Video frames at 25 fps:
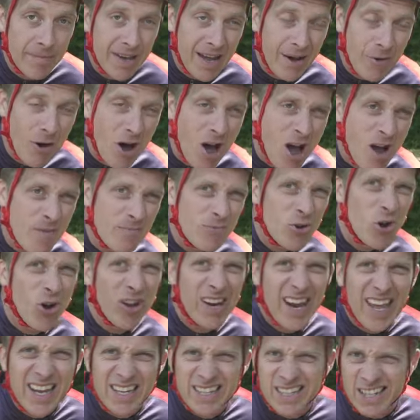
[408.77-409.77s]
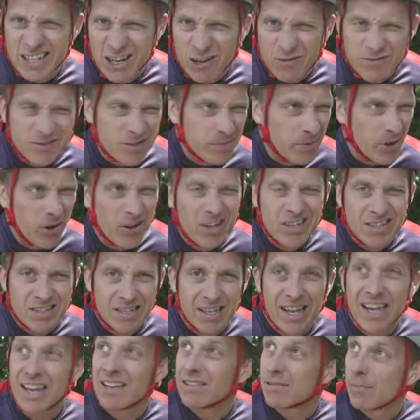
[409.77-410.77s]
Now I'm not lazy enough, to be honest,
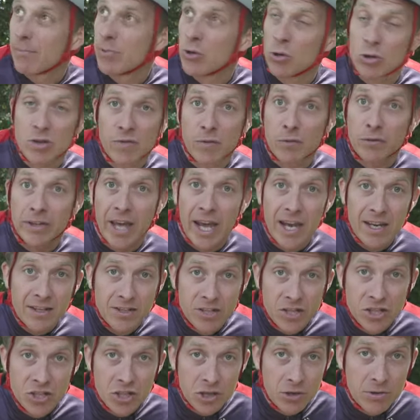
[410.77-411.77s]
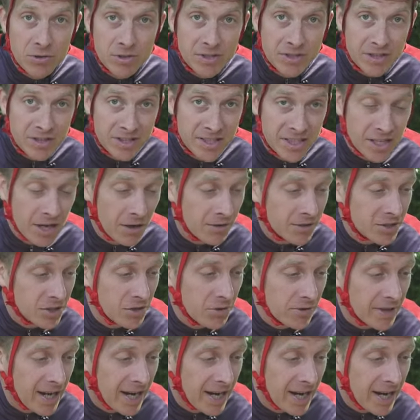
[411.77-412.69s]
today. It's a beautiful day to use the CO2